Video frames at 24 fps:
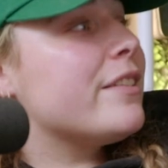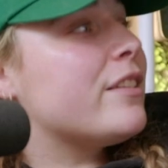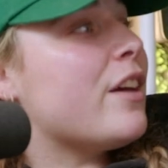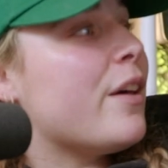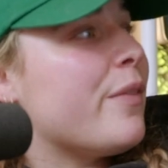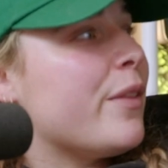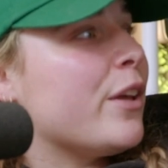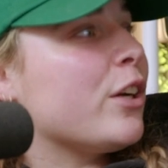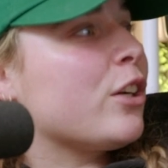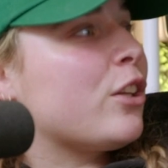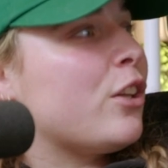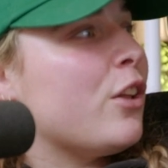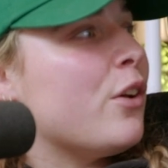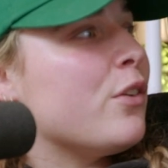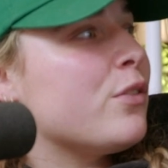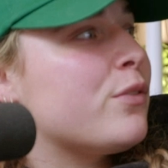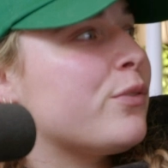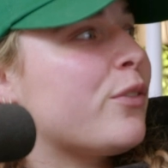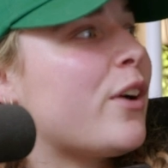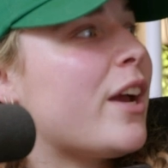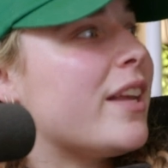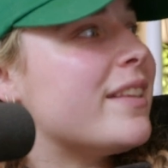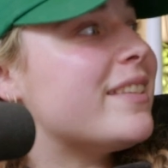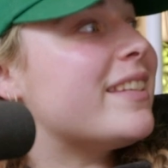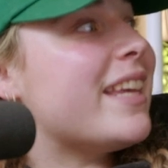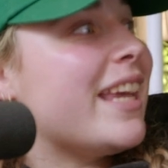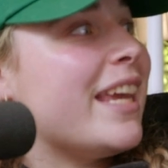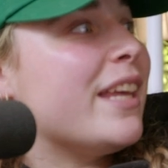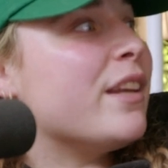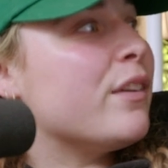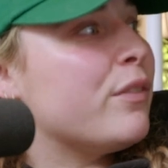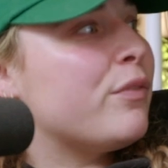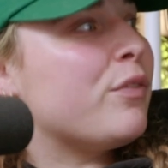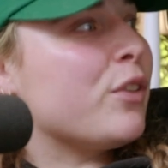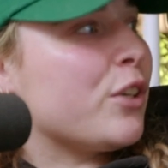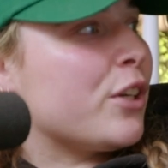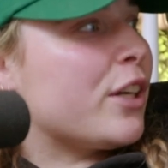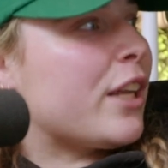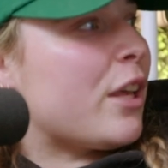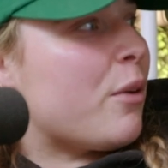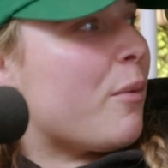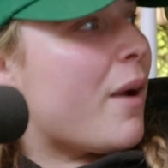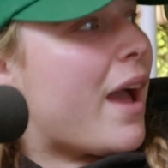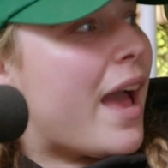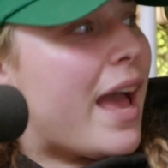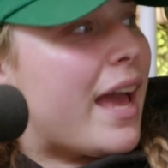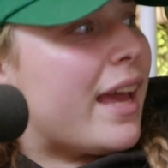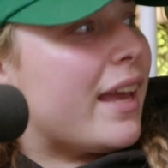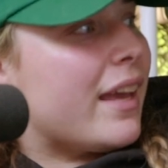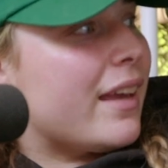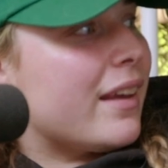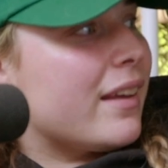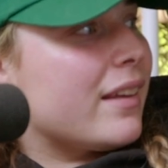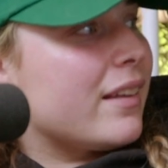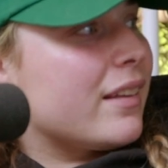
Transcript: on their close friends in a flirty way.